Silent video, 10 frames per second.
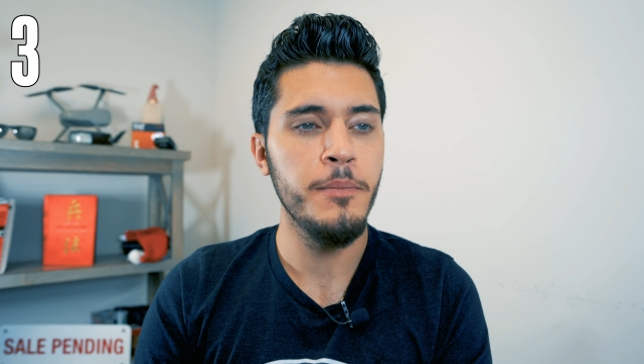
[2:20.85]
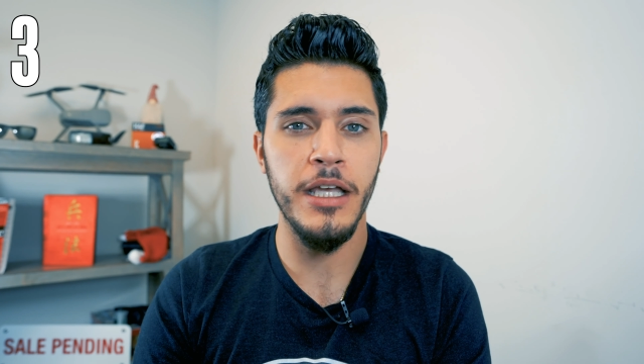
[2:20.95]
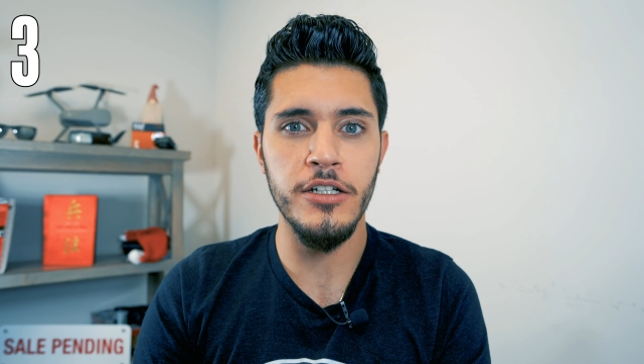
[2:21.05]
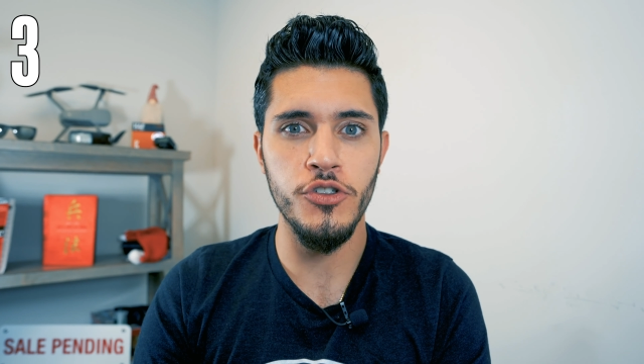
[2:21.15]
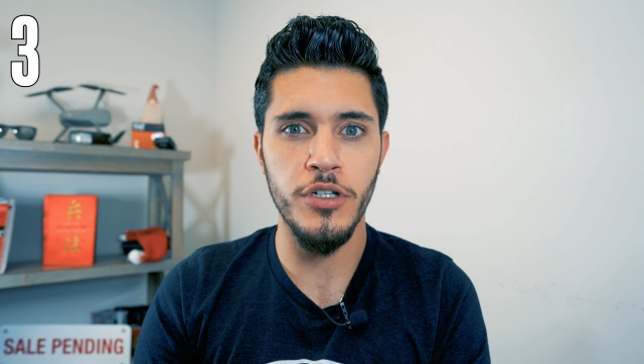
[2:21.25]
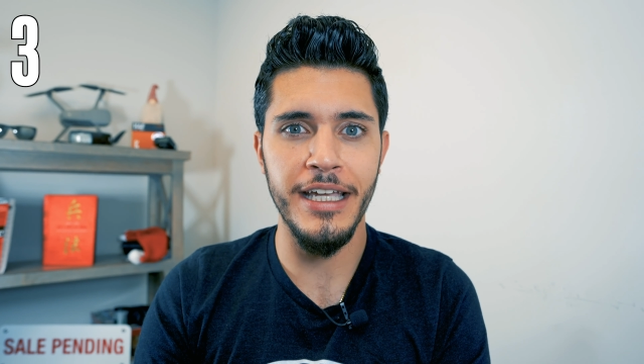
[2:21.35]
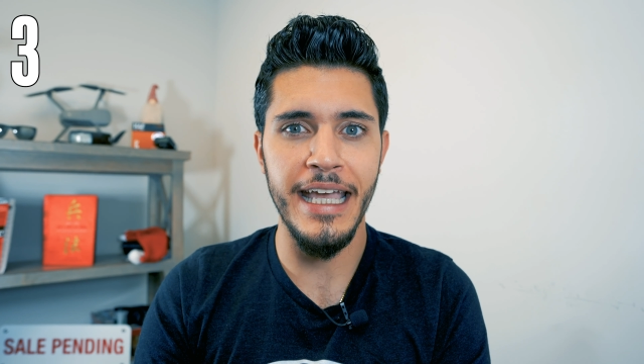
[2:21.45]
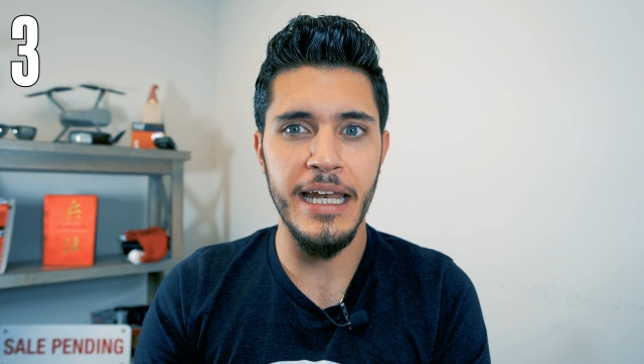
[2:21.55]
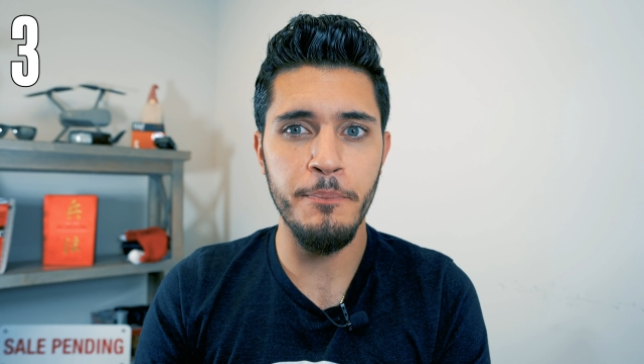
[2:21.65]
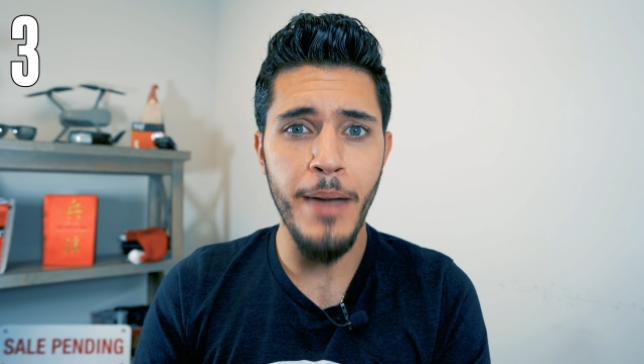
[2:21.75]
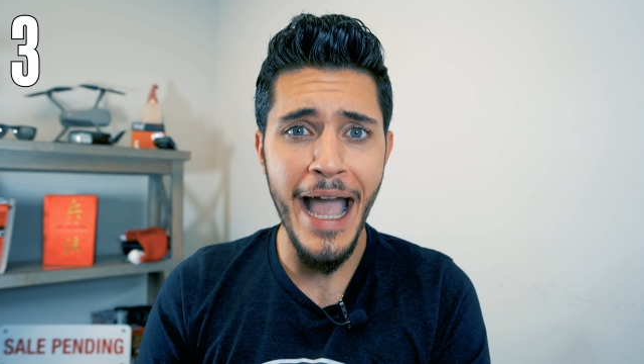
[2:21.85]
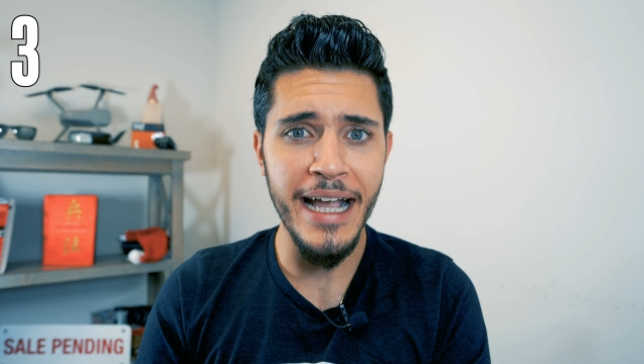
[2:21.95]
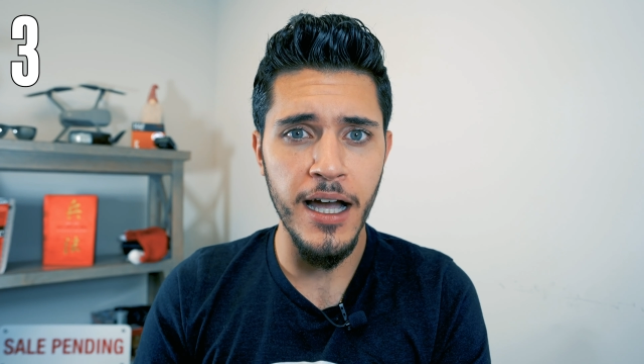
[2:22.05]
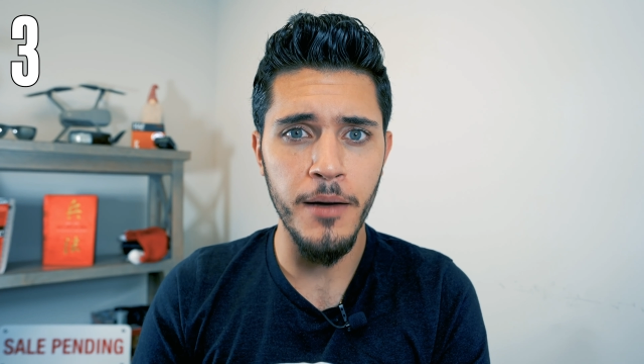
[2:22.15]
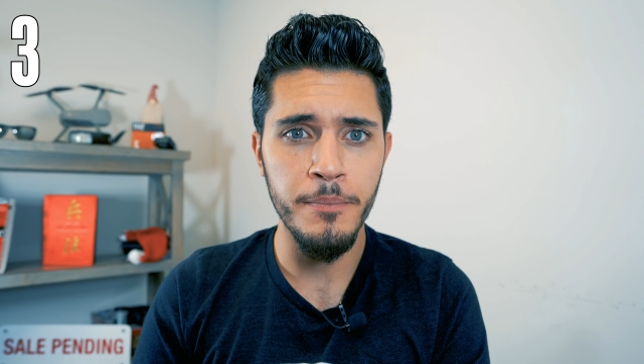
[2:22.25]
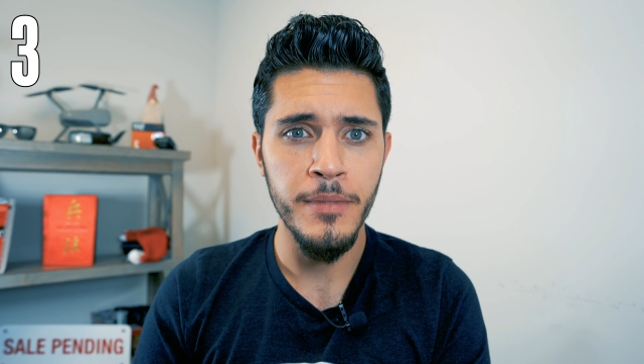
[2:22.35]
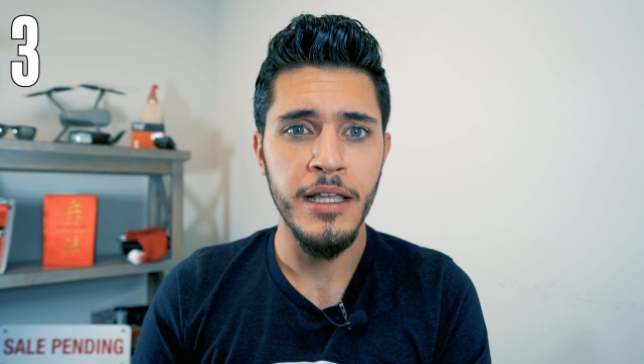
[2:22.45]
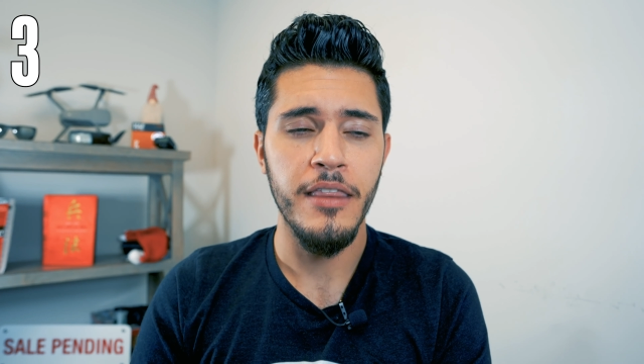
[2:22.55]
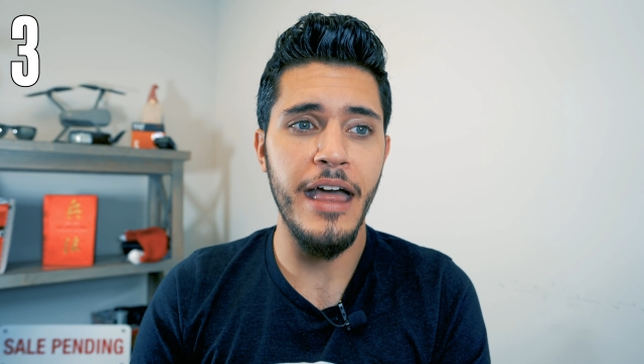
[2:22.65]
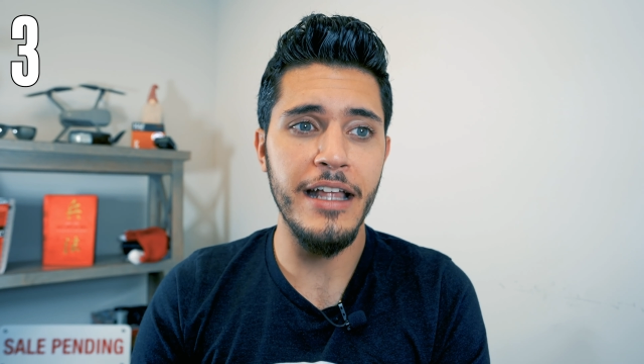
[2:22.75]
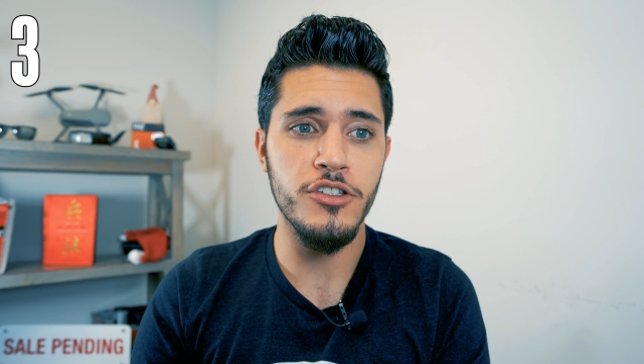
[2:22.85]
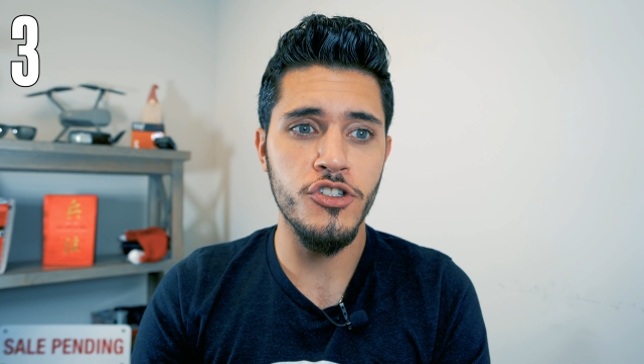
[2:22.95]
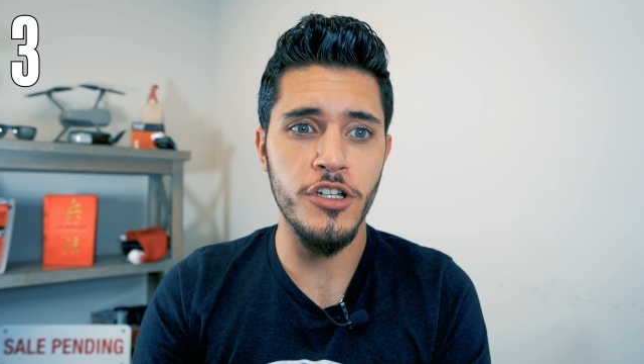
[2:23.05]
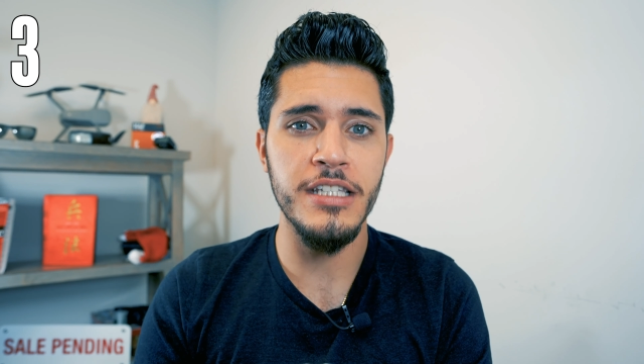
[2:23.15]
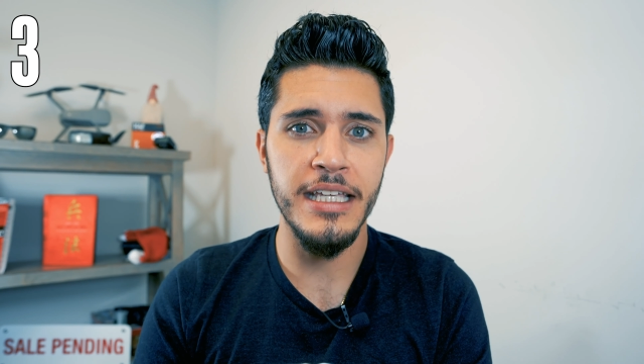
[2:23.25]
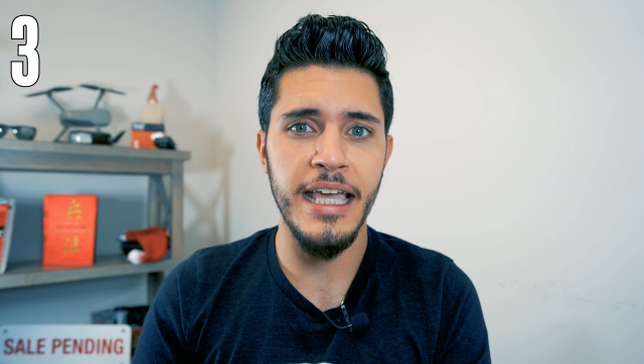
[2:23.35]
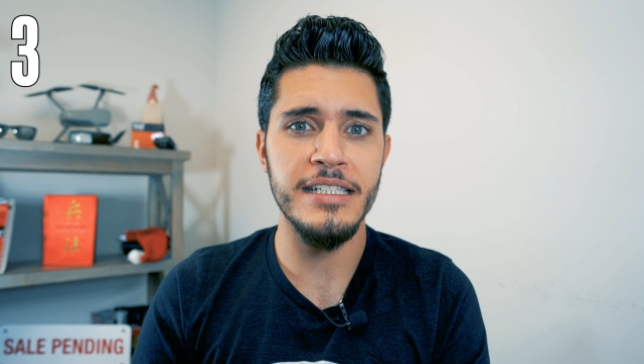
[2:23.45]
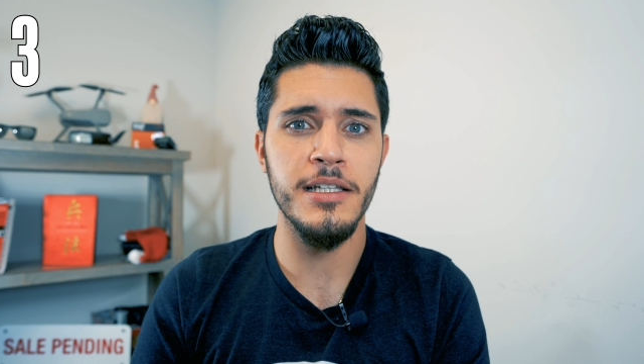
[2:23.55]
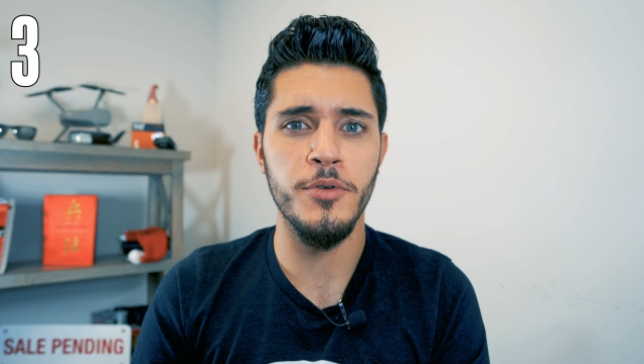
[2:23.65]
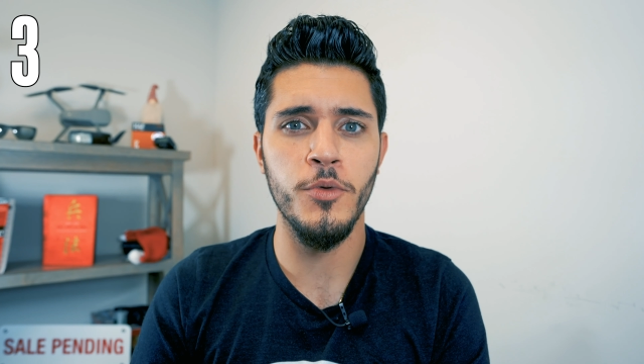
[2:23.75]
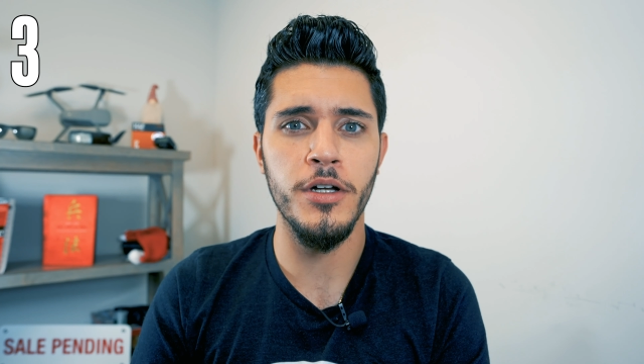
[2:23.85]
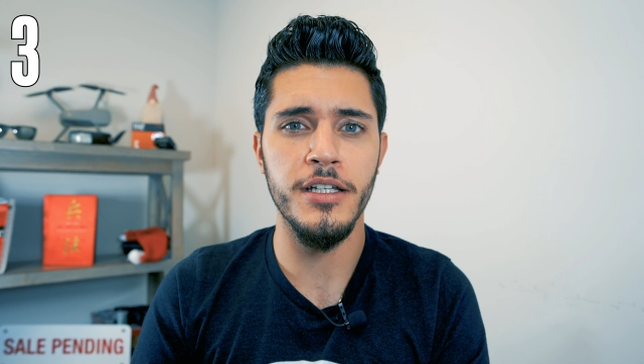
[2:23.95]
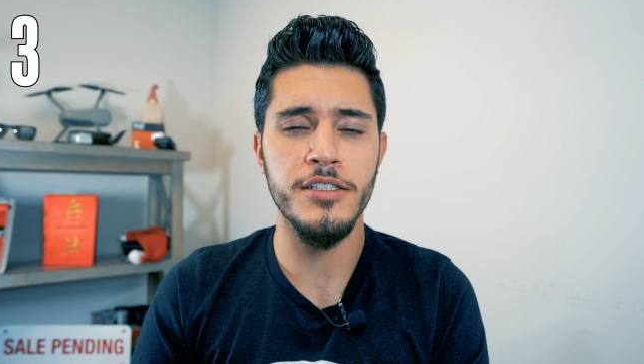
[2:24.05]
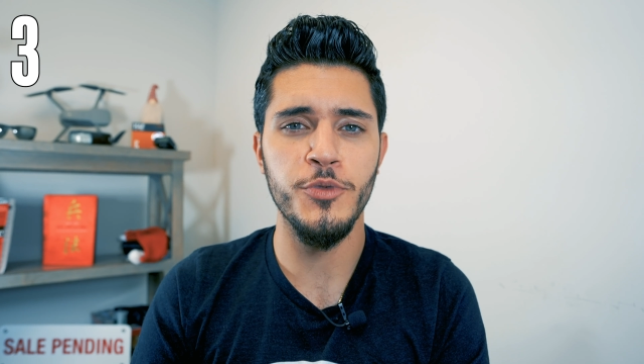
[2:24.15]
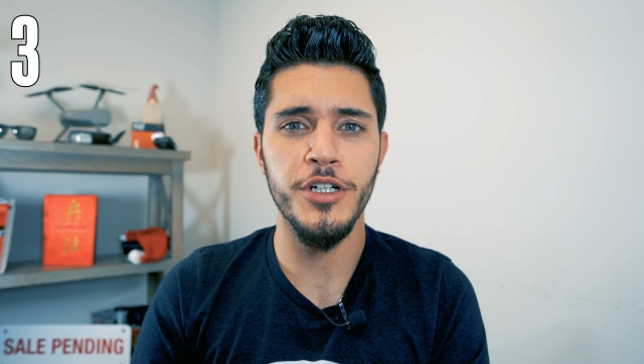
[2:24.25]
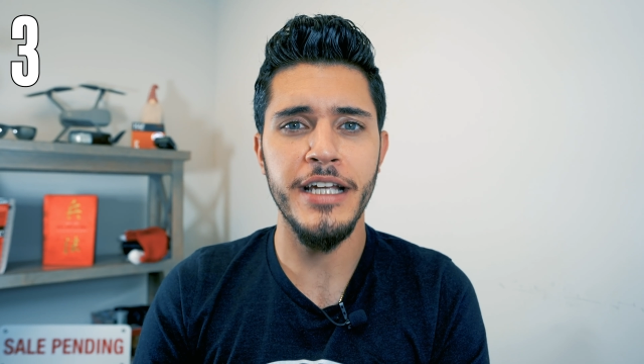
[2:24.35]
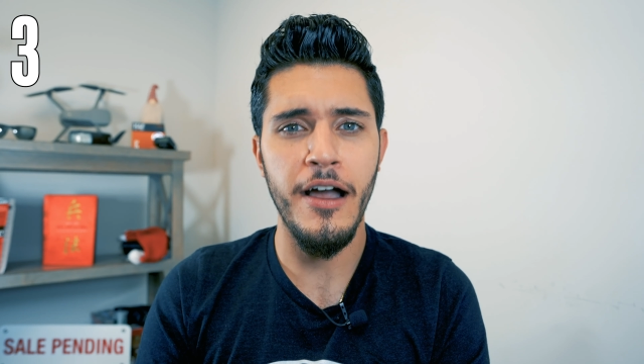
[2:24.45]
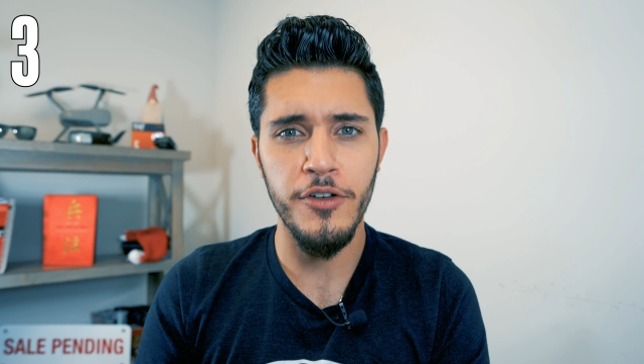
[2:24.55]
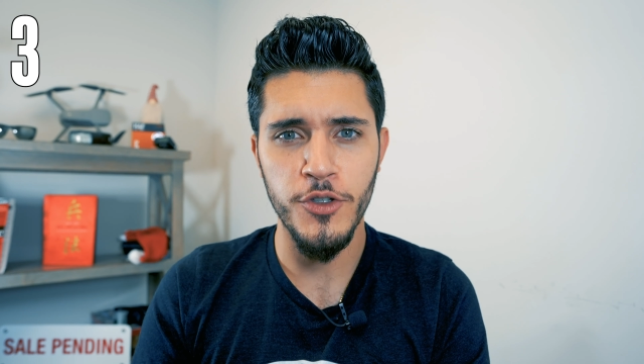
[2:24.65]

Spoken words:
because you can get a backup that just in case number 1 doesn't work out,